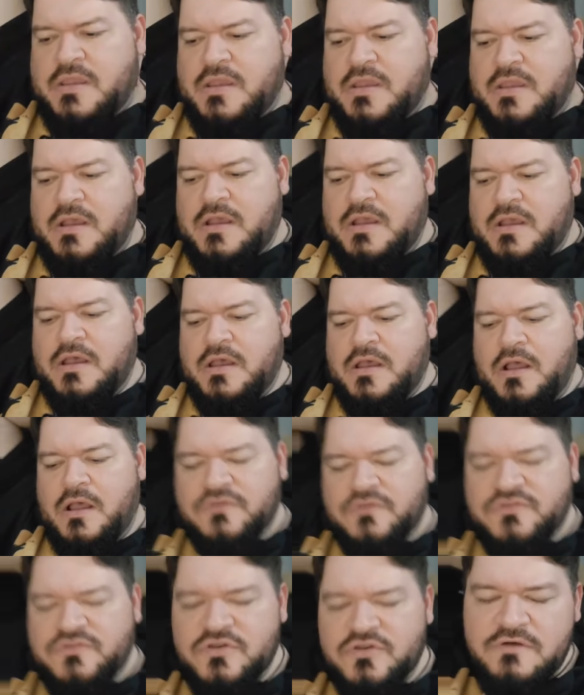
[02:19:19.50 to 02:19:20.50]

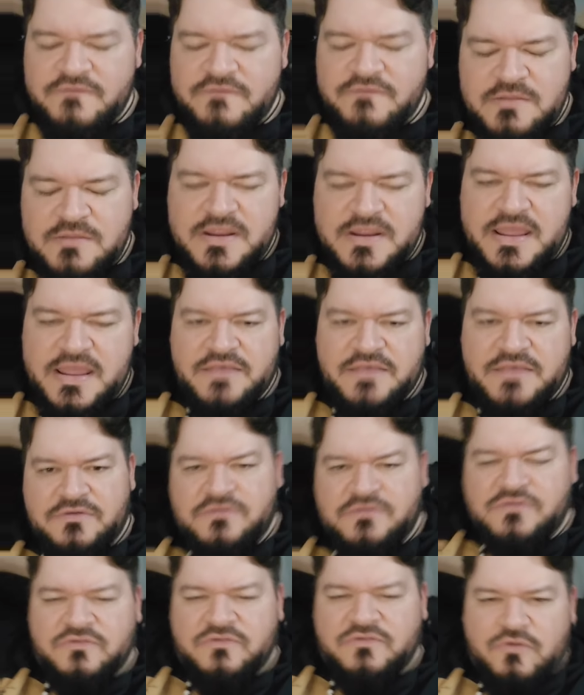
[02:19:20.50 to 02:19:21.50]
Also, if anybody has any
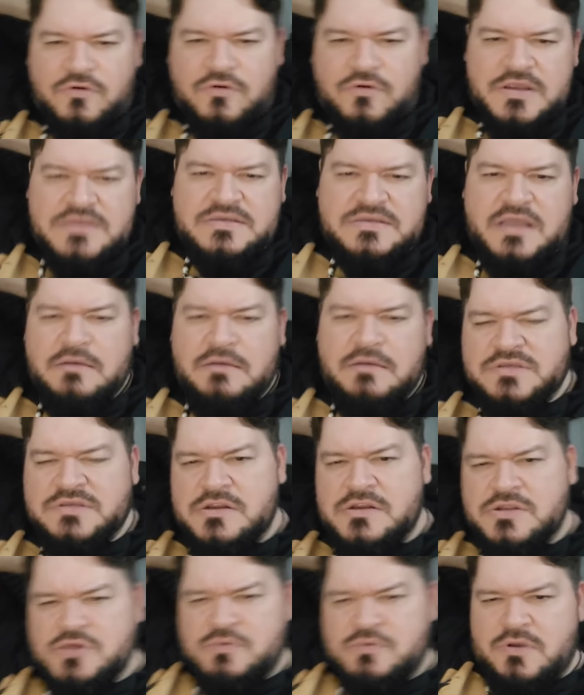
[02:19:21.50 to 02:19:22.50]
stories, I was
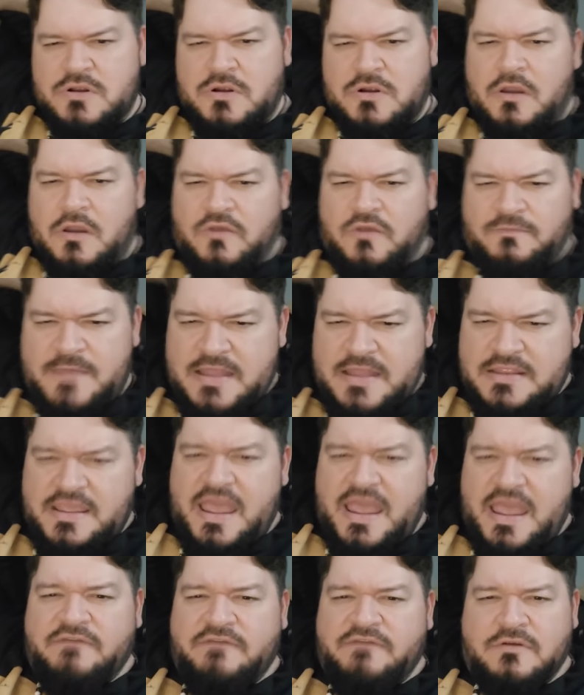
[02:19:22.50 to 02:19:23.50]
going to do one on Carlsbad
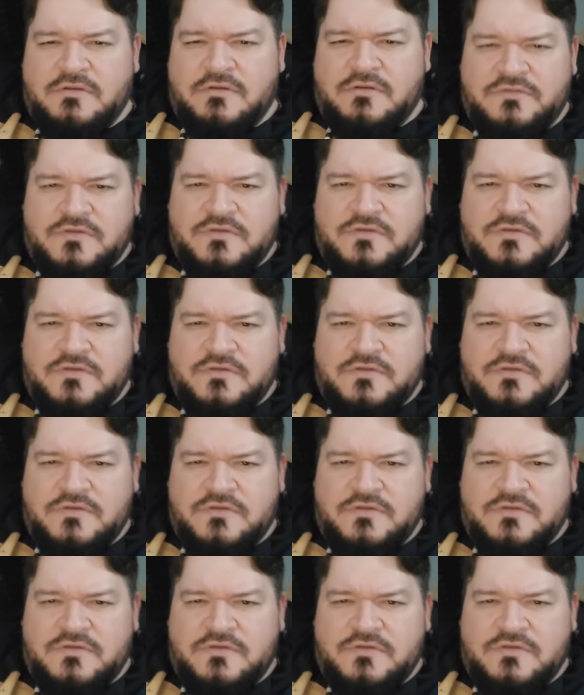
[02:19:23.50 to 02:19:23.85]
Caverns,